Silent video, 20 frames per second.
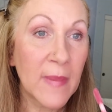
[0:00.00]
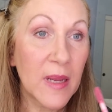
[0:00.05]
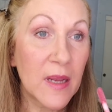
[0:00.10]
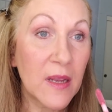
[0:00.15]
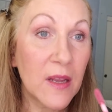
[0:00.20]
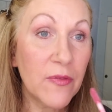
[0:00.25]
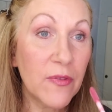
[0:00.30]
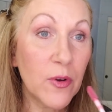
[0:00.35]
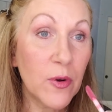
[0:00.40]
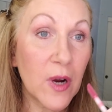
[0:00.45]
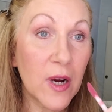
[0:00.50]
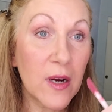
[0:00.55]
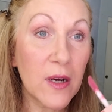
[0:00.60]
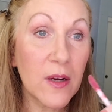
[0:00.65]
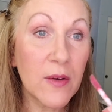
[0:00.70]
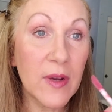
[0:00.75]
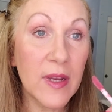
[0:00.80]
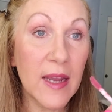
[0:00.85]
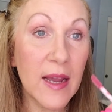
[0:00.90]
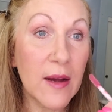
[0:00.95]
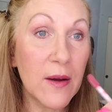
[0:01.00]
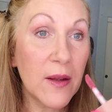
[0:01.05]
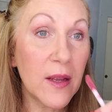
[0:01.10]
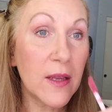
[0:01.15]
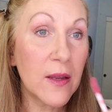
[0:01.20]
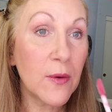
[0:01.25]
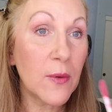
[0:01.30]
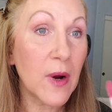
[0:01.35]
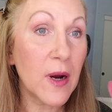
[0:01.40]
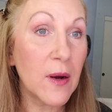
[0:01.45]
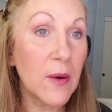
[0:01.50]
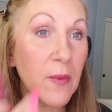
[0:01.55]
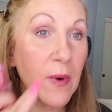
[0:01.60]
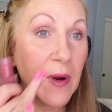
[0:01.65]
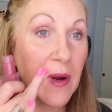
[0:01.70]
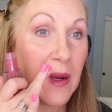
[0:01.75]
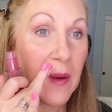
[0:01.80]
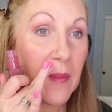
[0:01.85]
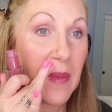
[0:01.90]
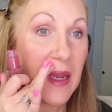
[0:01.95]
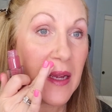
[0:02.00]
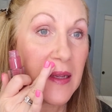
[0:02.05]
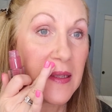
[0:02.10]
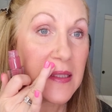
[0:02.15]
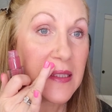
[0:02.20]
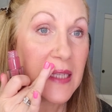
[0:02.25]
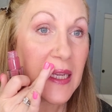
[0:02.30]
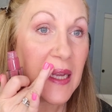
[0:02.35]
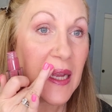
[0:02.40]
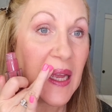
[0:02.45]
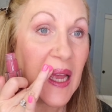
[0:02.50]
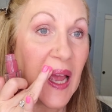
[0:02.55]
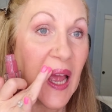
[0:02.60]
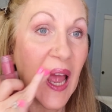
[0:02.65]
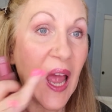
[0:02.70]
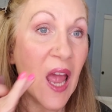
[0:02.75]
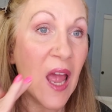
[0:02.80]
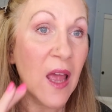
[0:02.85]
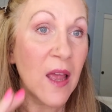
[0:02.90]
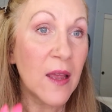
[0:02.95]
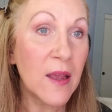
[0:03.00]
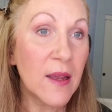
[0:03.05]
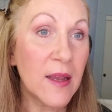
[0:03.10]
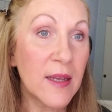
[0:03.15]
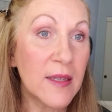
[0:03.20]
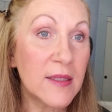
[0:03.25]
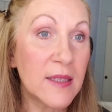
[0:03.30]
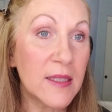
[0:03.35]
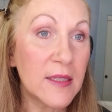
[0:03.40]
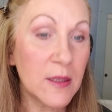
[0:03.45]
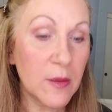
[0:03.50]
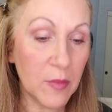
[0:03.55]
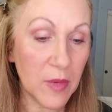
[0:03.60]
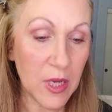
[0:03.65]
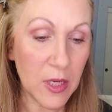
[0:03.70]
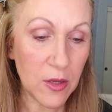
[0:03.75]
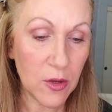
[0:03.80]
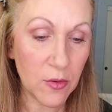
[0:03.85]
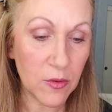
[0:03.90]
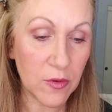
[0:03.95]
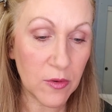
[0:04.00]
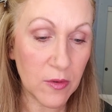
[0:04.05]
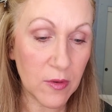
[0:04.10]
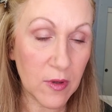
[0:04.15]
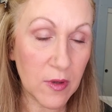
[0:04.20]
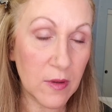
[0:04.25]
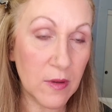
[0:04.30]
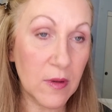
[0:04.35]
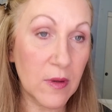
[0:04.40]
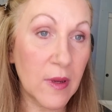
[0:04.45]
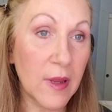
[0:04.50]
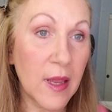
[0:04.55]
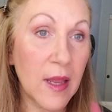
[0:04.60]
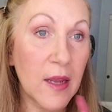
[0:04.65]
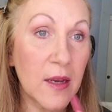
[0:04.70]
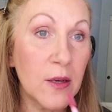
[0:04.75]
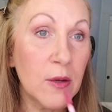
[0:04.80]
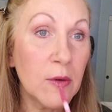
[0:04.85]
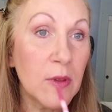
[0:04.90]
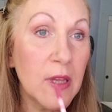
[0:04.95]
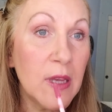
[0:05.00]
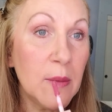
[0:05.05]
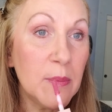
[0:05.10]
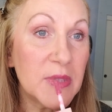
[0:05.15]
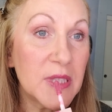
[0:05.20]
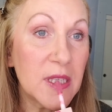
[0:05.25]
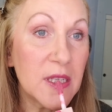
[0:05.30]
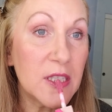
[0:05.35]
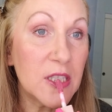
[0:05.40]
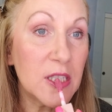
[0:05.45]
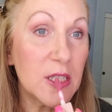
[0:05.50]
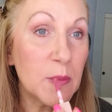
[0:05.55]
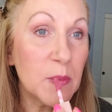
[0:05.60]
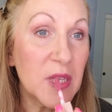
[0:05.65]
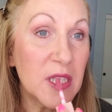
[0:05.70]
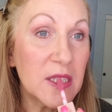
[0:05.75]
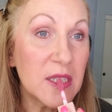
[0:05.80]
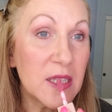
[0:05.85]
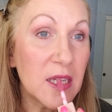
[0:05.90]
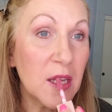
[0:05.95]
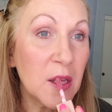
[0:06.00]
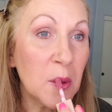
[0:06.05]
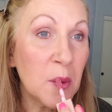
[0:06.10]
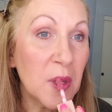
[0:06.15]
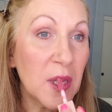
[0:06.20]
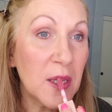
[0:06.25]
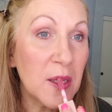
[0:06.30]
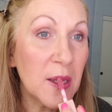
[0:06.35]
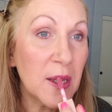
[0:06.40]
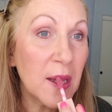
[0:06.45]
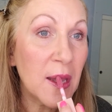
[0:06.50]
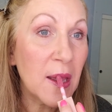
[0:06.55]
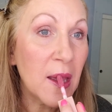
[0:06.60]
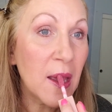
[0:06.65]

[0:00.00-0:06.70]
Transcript: If you are going out and you are wearing a mask, it doesn't mean you can't do lips. It just means that you need to